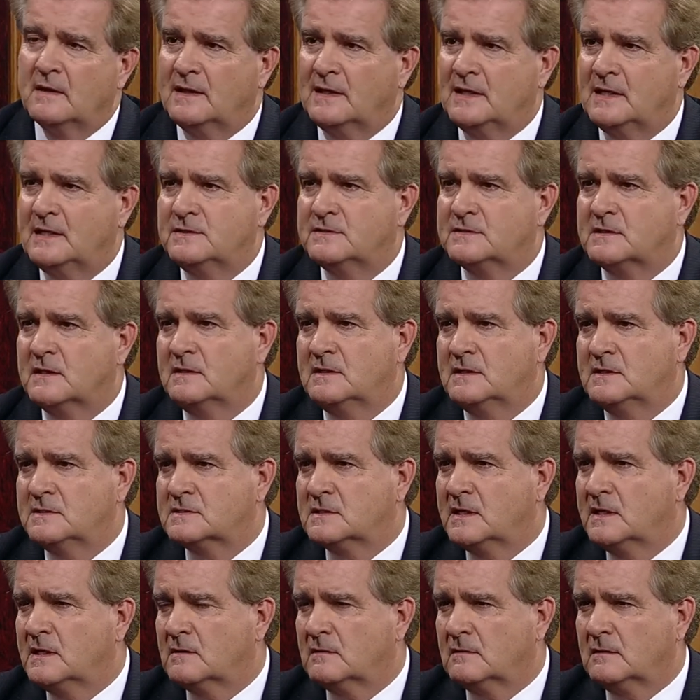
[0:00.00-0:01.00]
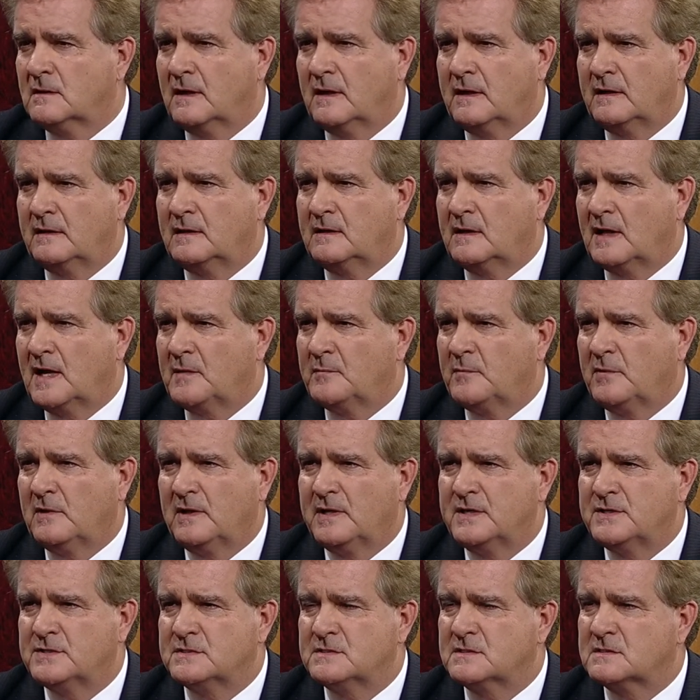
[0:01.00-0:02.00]
East Carolina and
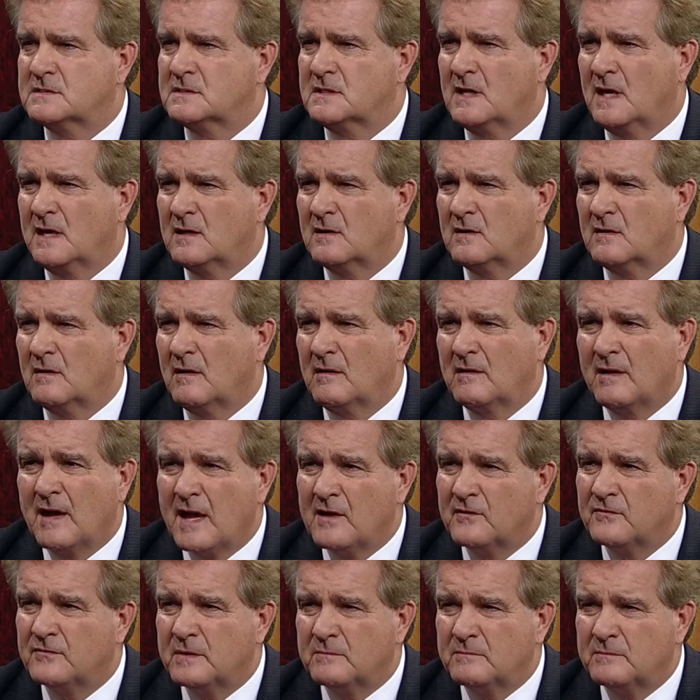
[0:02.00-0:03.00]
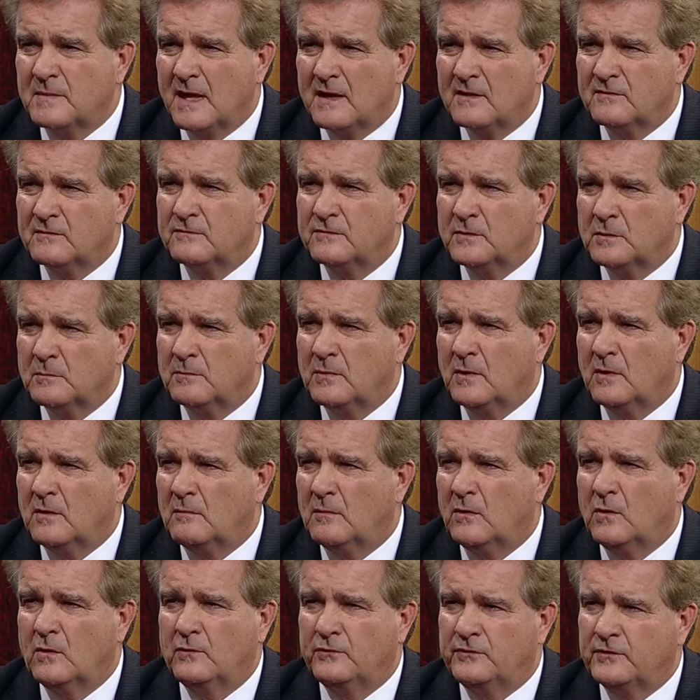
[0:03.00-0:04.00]
Appalachian State are F Football
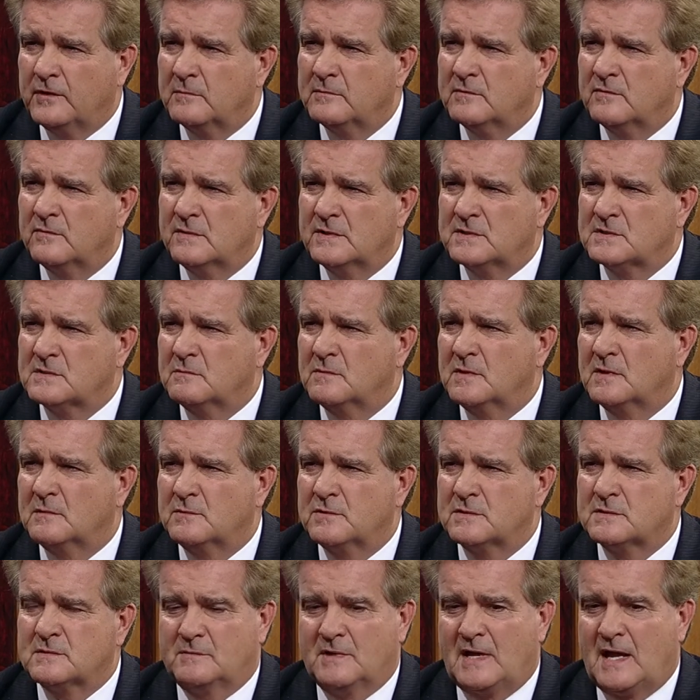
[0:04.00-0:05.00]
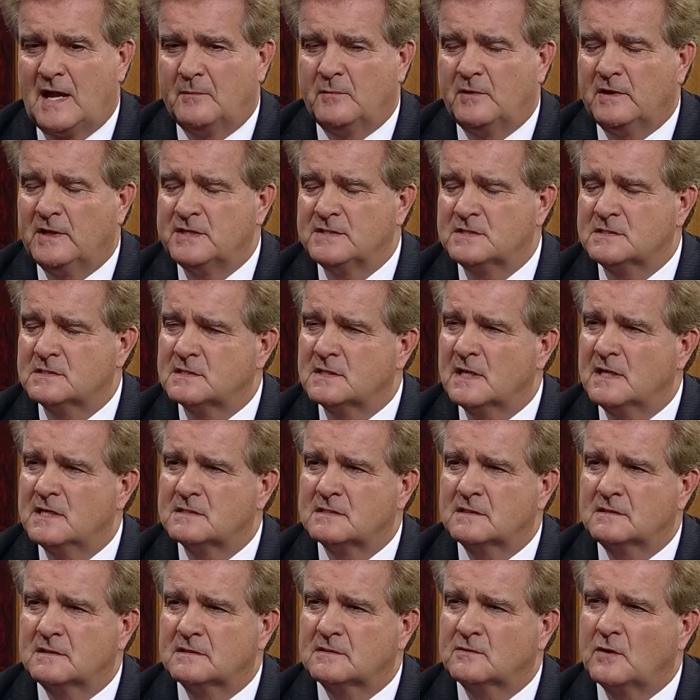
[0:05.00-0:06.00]
Bowl subdivision members. I mean, Appalachian
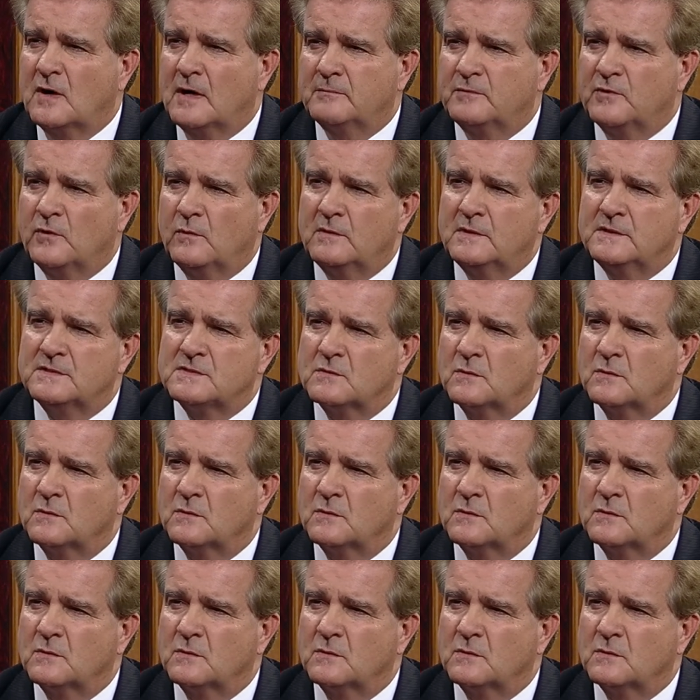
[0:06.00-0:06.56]
State's in the top 20.